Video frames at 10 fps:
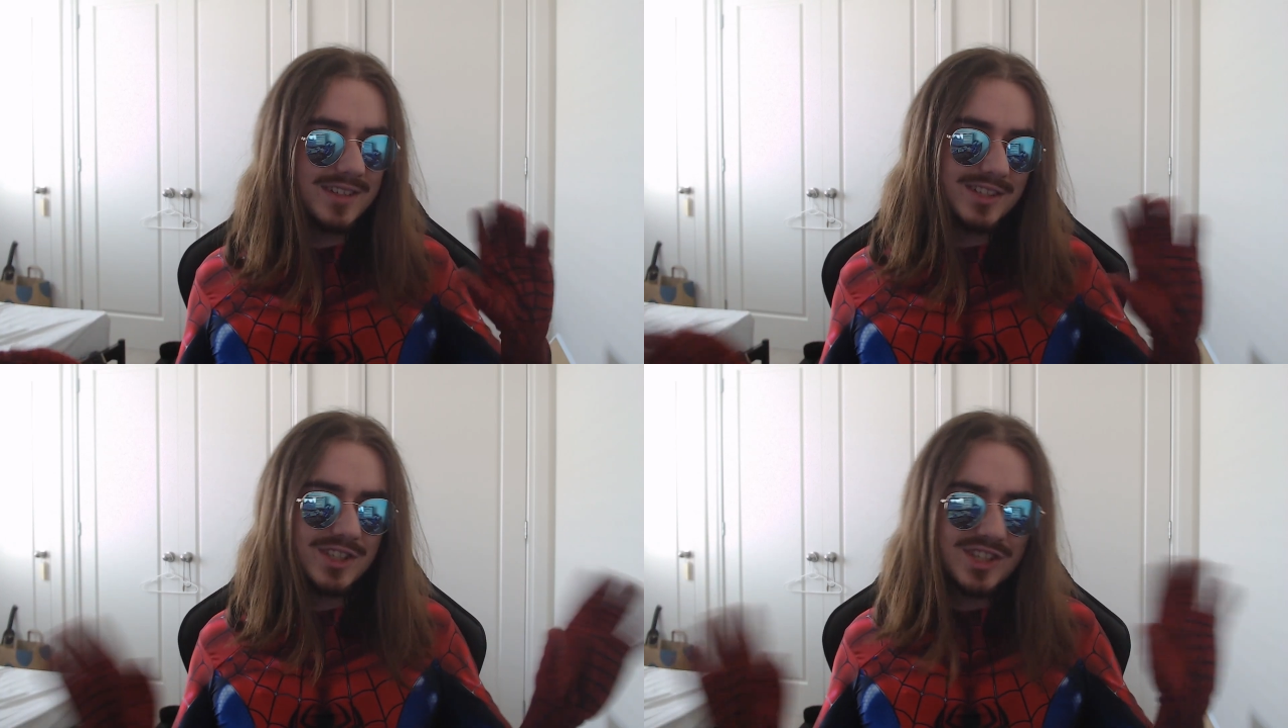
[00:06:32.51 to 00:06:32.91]

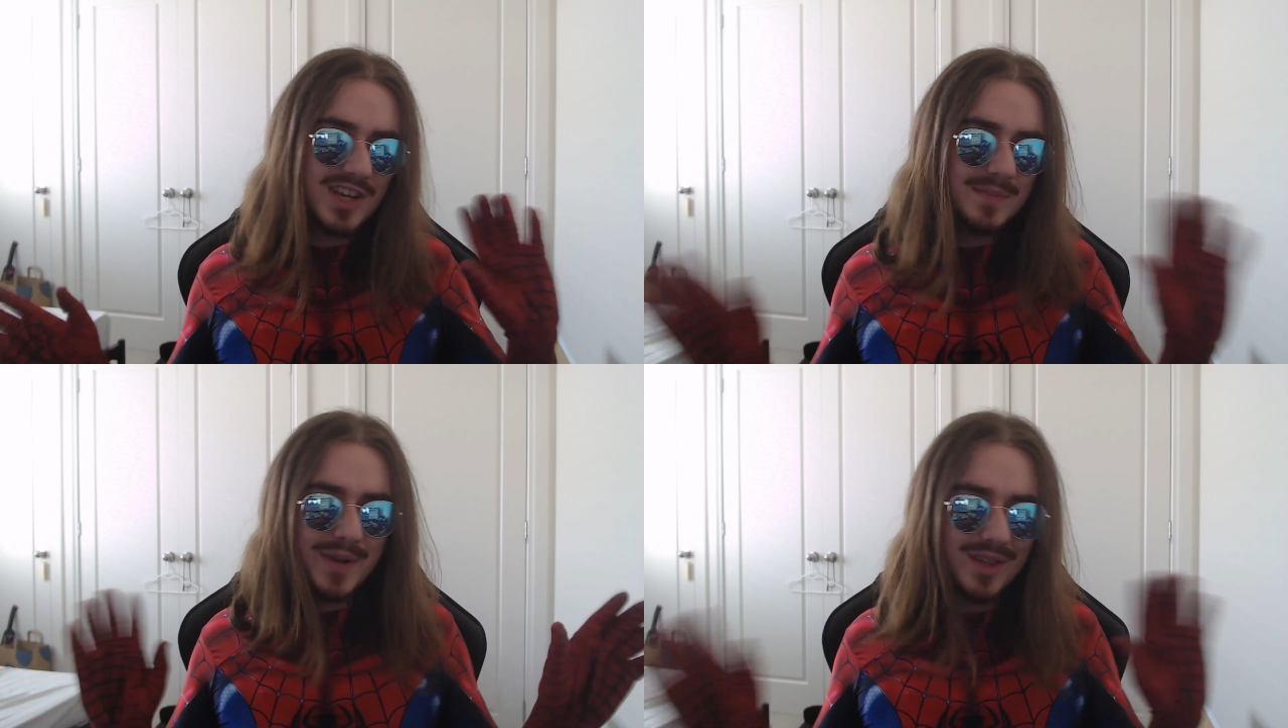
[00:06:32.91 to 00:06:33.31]
just
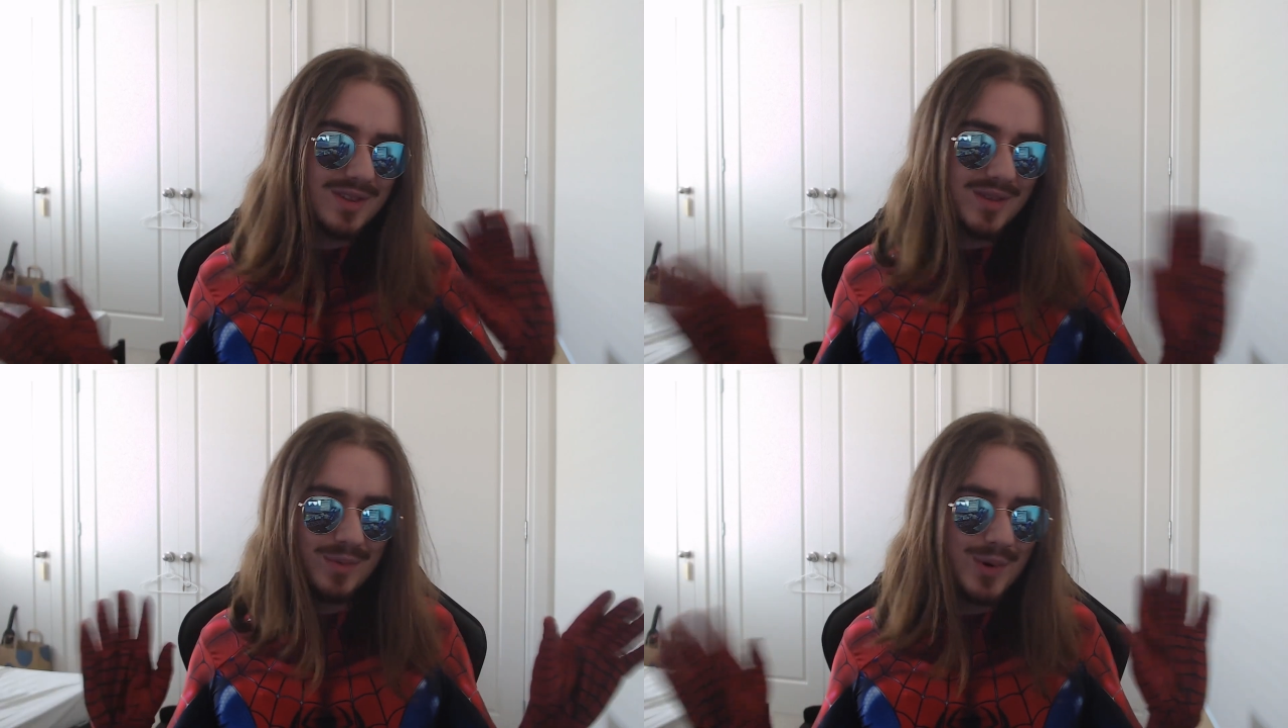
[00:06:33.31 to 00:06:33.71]
skipping
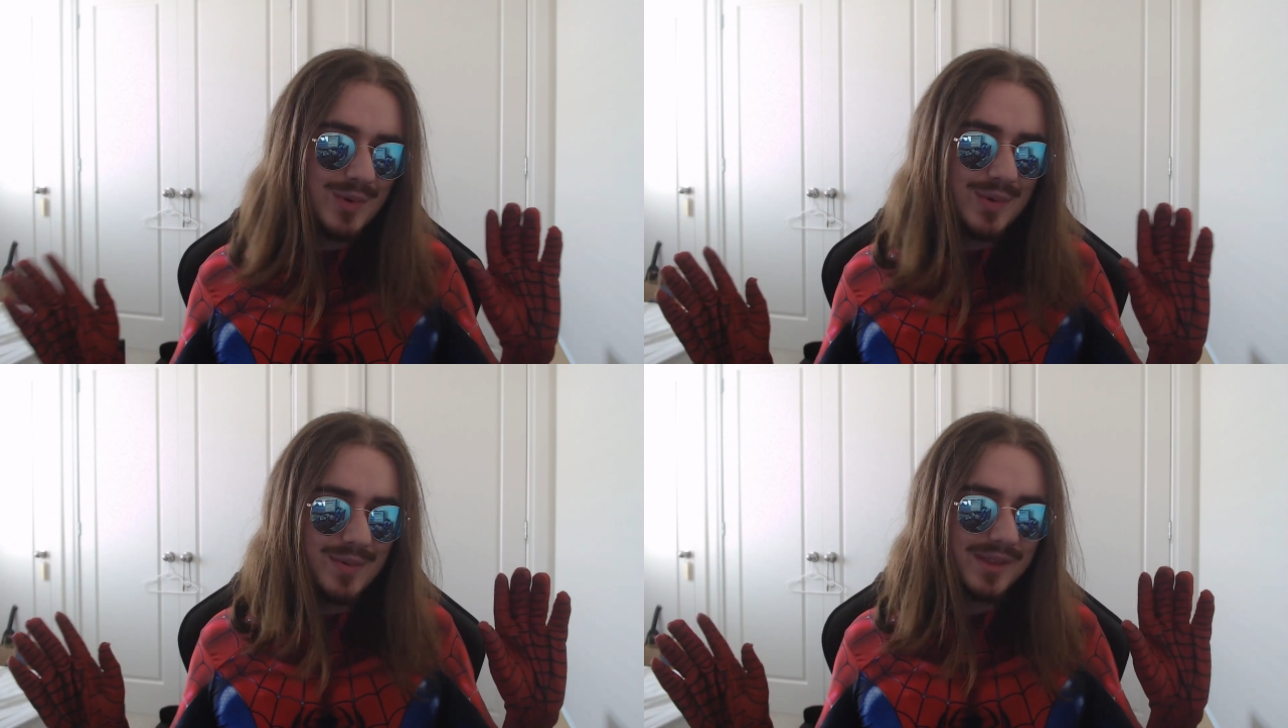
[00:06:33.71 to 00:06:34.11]

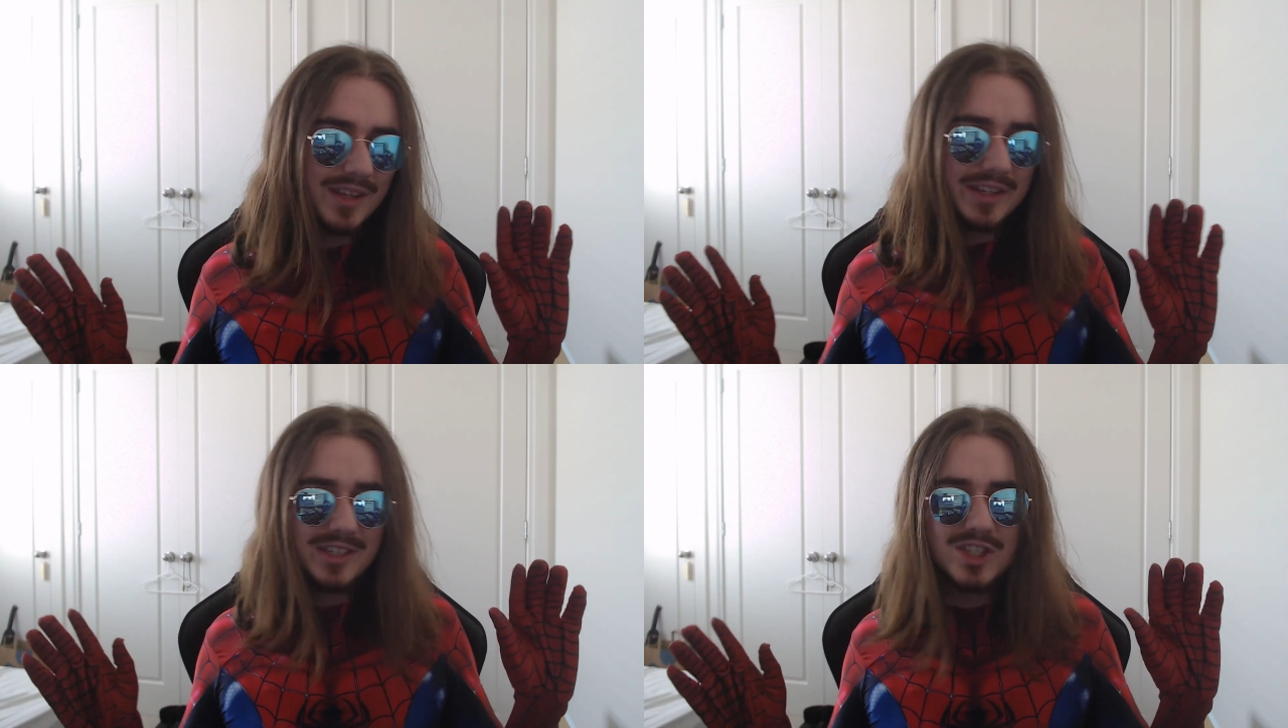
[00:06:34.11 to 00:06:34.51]
through
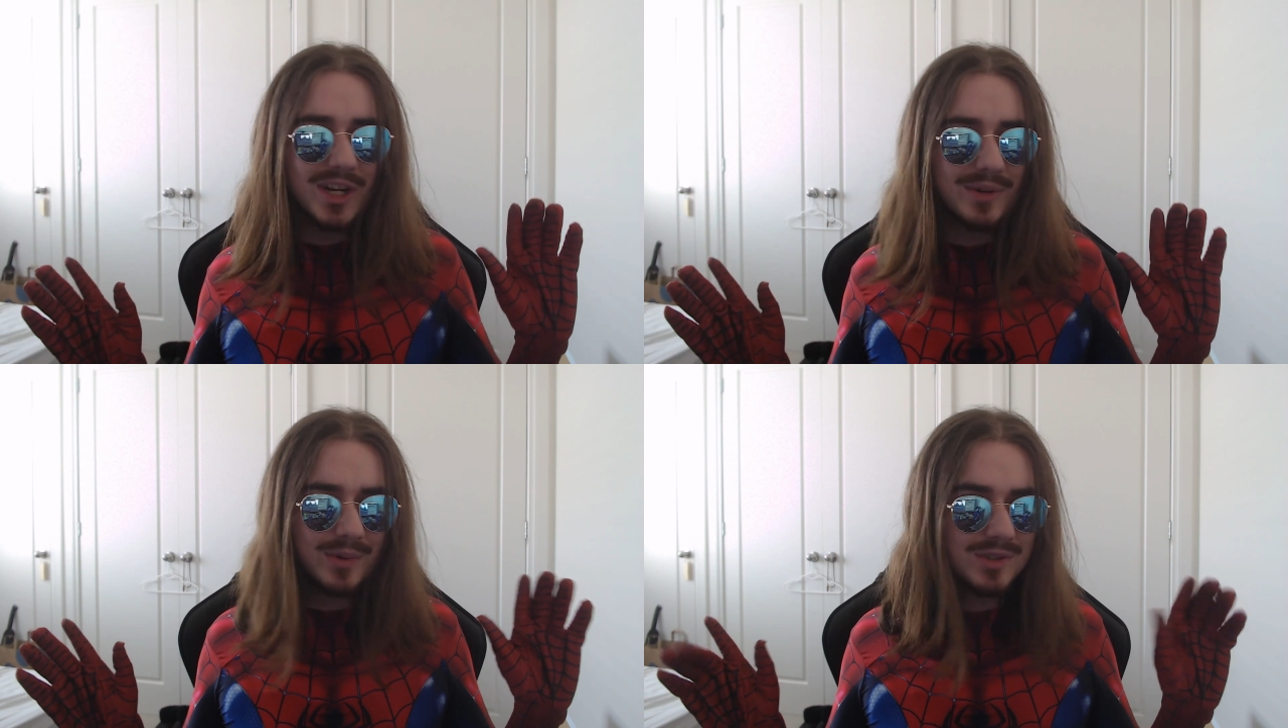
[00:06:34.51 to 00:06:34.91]
the
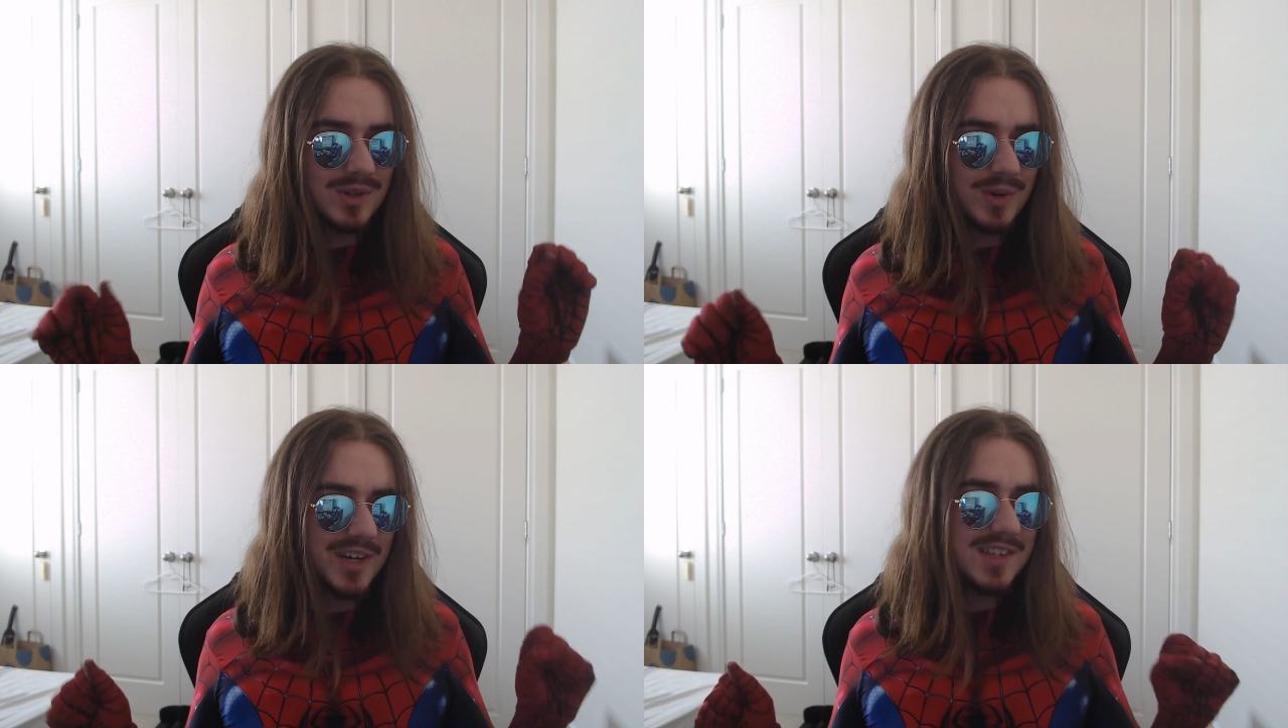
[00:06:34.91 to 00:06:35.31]
general
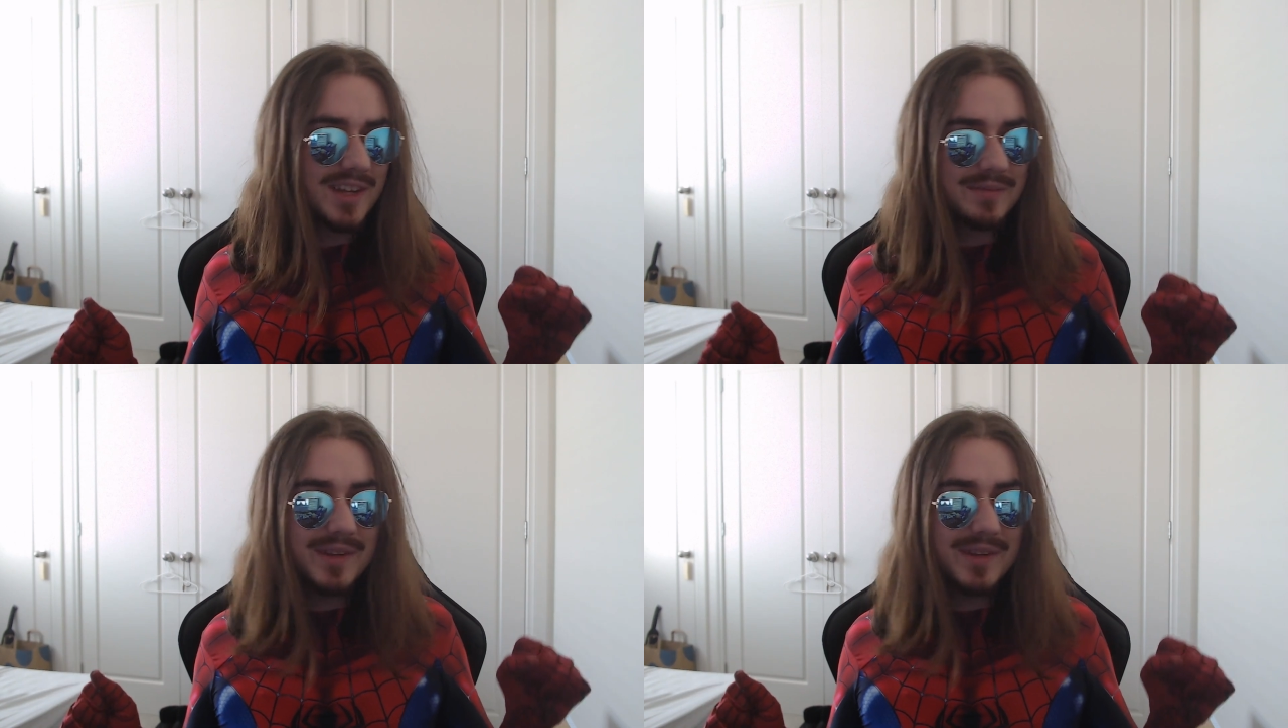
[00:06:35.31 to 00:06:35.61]
story is that we